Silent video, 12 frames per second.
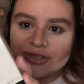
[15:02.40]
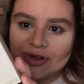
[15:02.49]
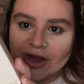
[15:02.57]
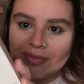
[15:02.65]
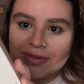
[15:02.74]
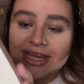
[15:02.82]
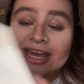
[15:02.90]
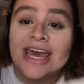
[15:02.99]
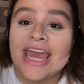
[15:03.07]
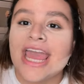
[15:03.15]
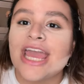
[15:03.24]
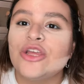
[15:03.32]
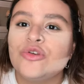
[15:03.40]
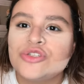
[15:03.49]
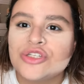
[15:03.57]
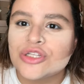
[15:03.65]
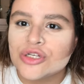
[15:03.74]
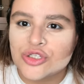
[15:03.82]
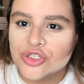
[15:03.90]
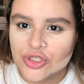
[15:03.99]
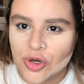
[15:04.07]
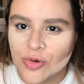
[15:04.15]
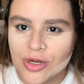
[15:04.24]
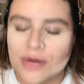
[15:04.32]
got me. It used to look
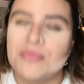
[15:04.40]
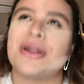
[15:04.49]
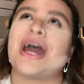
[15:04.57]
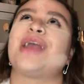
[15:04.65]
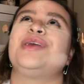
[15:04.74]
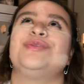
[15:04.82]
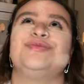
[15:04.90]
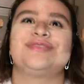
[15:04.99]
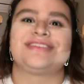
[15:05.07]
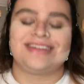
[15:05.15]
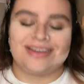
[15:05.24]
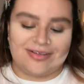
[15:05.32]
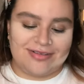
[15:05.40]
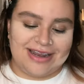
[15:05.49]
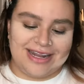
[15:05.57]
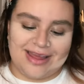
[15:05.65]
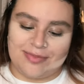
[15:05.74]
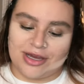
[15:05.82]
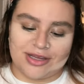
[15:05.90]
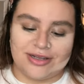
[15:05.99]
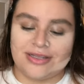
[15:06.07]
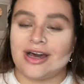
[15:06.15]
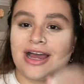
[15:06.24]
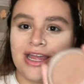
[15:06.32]
so good, but I used it already. I'm not
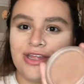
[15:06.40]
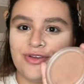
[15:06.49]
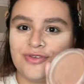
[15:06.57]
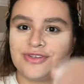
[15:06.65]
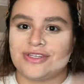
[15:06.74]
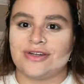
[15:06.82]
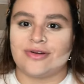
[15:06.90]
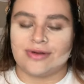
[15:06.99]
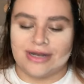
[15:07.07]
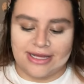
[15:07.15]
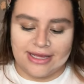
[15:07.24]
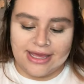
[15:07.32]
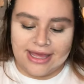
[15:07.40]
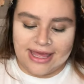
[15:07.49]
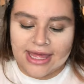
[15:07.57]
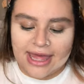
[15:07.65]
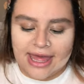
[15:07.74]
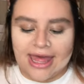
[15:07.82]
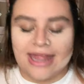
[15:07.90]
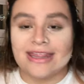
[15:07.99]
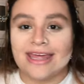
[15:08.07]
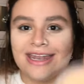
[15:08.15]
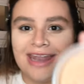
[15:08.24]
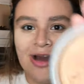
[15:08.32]
gonna lie, I used it already. And
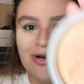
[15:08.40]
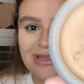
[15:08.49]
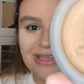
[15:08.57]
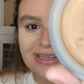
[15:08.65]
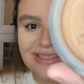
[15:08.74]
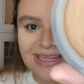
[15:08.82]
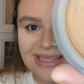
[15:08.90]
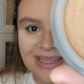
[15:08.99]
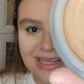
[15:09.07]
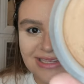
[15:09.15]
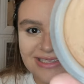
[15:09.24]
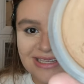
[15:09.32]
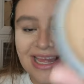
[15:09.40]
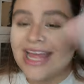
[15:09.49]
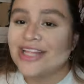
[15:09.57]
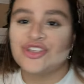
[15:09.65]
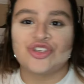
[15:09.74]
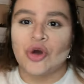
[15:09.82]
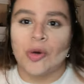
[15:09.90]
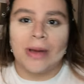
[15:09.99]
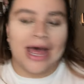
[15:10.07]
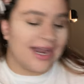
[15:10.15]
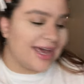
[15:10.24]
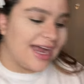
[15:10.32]
then now it looks like this. It's so
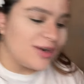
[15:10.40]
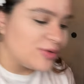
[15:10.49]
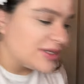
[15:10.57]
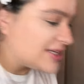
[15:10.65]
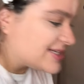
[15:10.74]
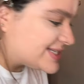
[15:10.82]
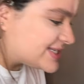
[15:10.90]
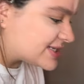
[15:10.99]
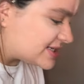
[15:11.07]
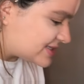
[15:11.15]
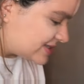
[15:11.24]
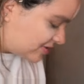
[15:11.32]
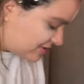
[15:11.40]
bad. I know, it looks disgusting,